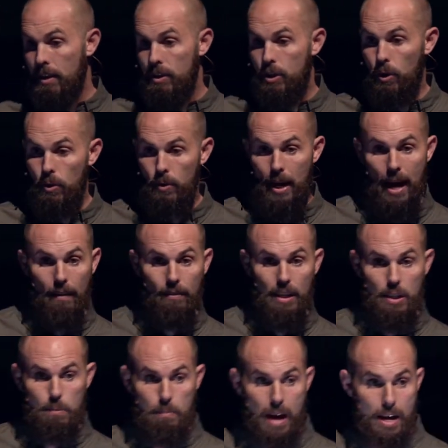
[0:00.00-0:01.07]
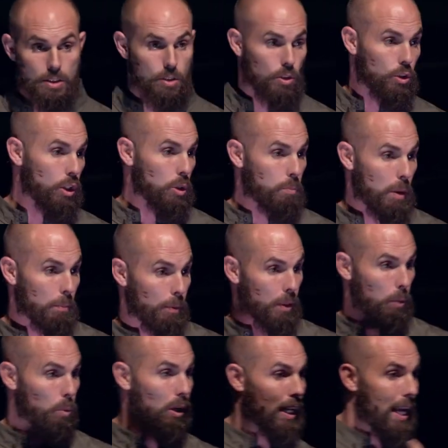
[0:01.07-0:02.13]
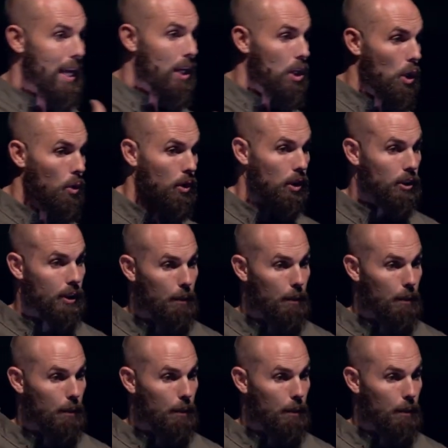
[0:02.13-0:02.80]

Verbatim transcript: So you'd have these masters, these people that were landowners,